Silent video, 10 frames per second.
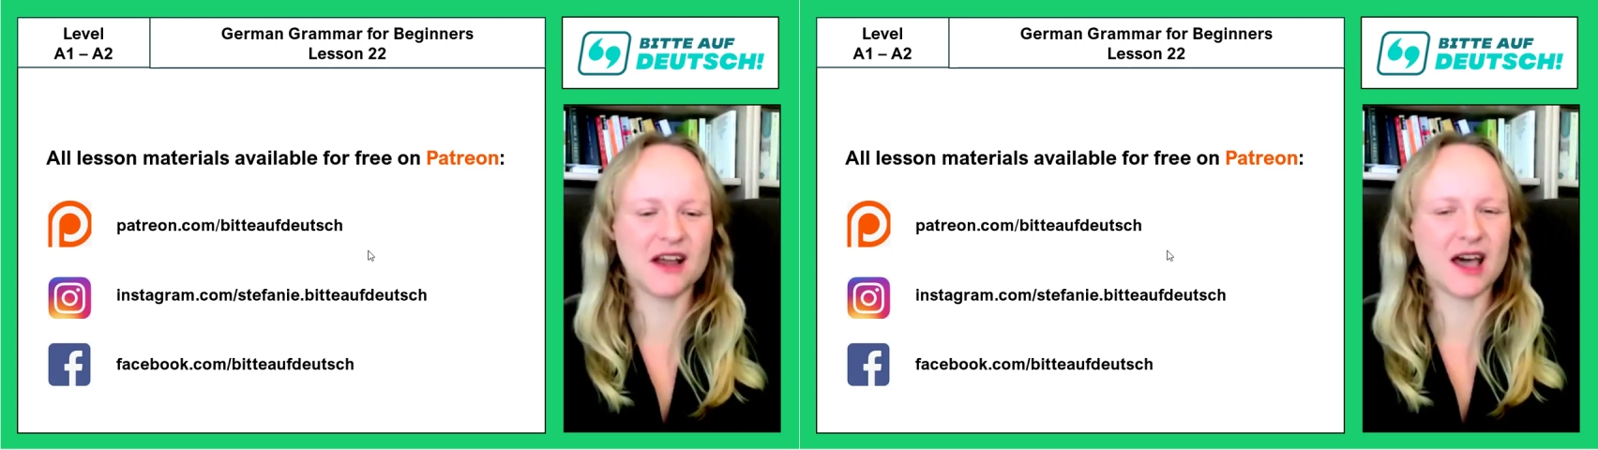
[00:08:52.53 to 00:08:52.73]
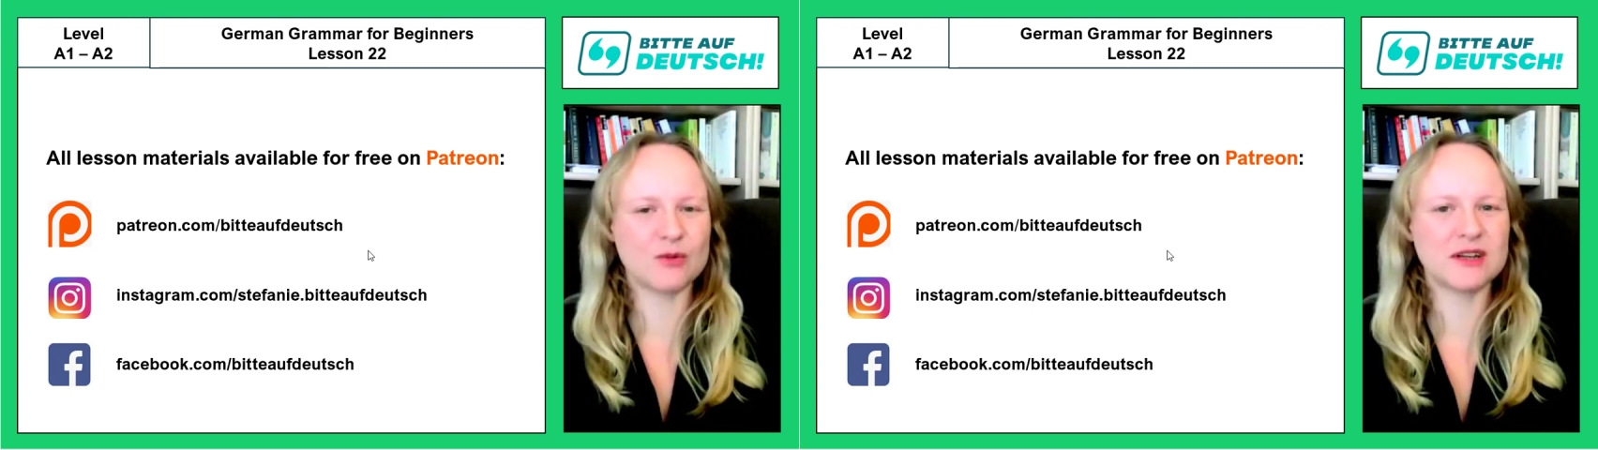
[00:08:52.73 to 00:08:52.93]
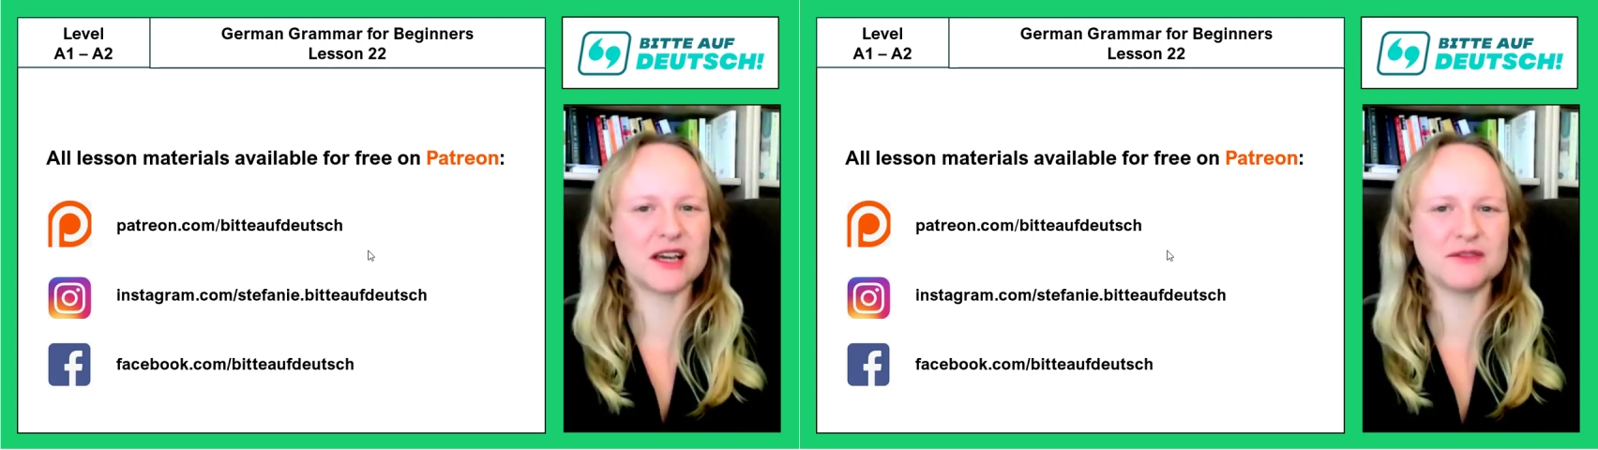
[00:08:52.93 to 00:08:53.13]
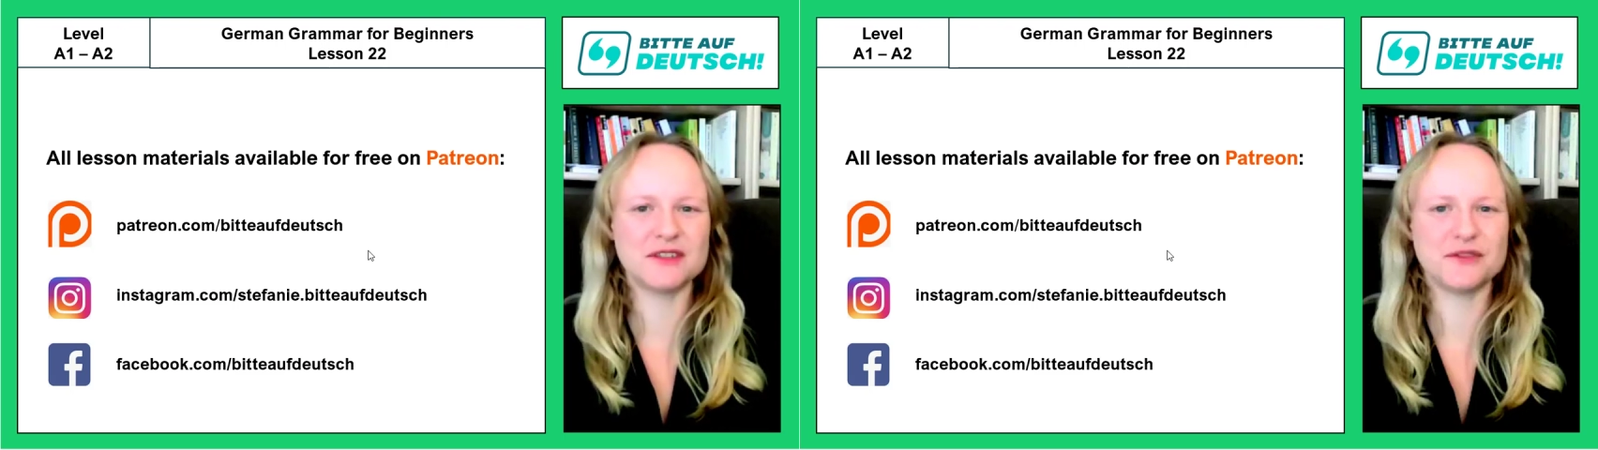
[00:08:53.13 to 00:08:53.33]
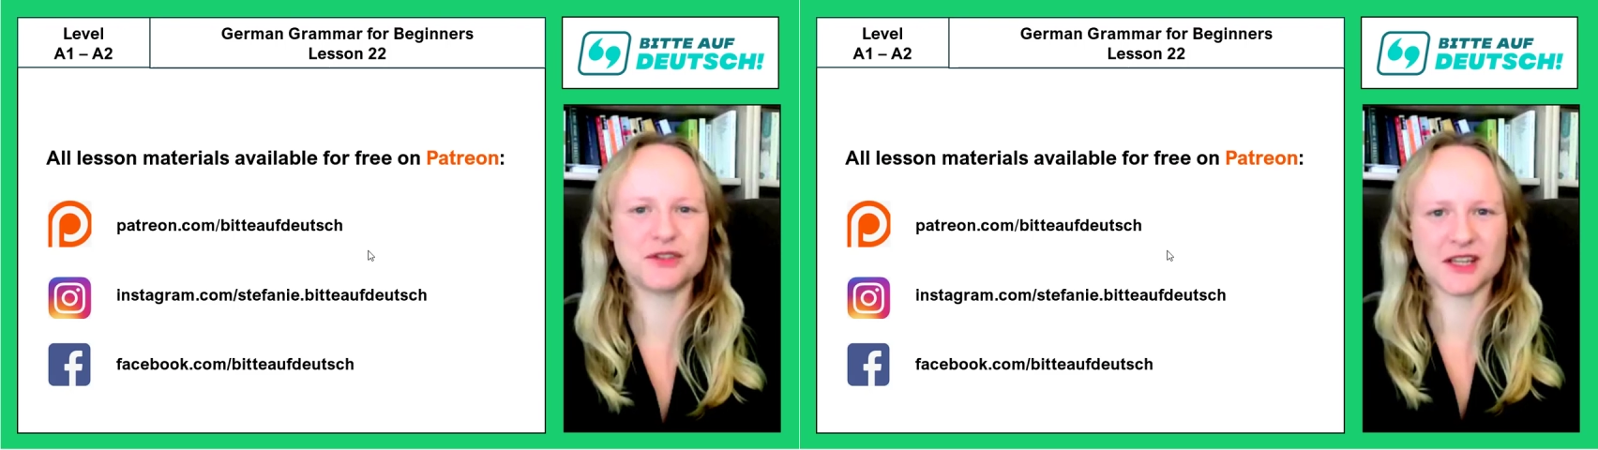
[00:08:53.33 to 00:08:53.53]
I would love it
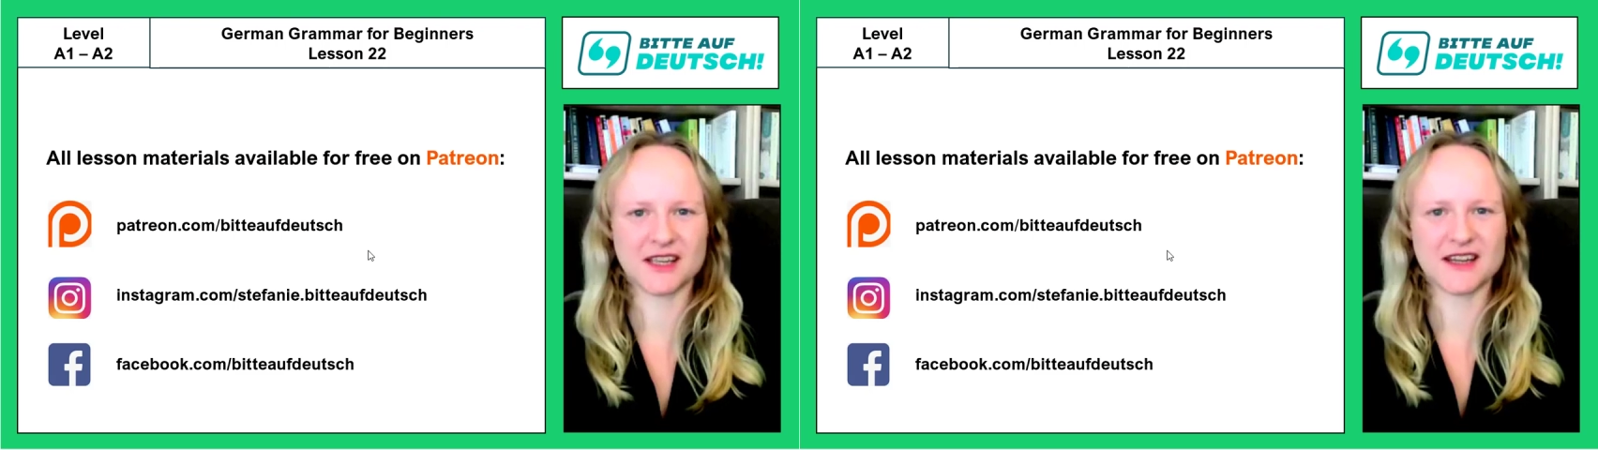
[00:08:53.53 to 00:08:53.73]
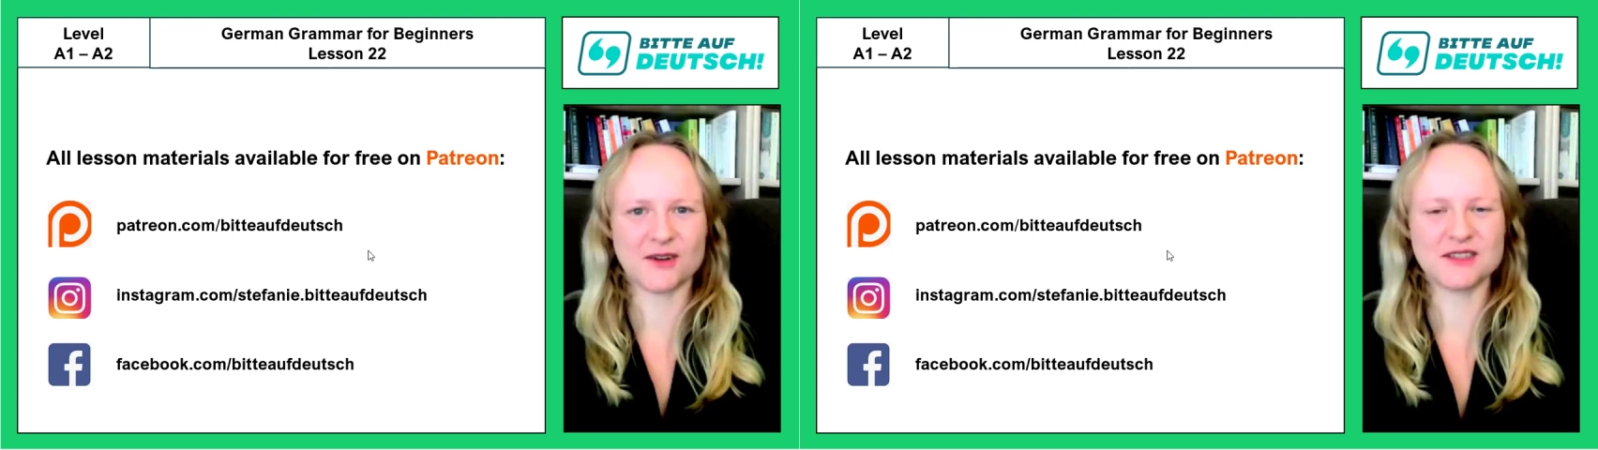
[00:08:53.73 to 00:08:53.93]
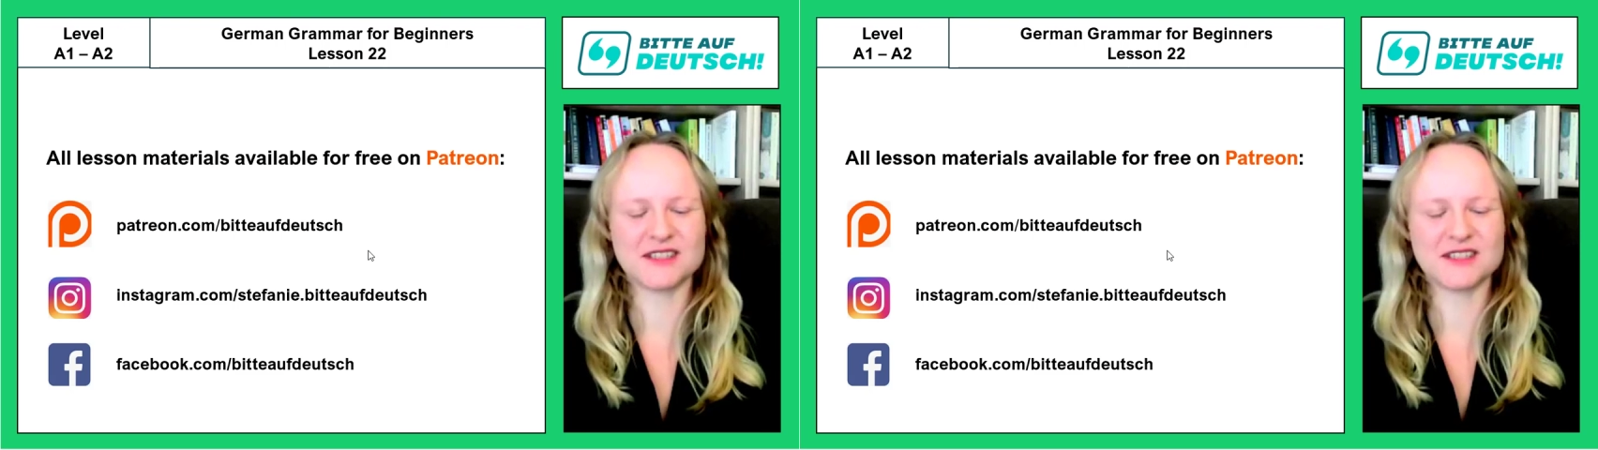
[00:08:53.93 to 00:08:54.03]
if you check it out.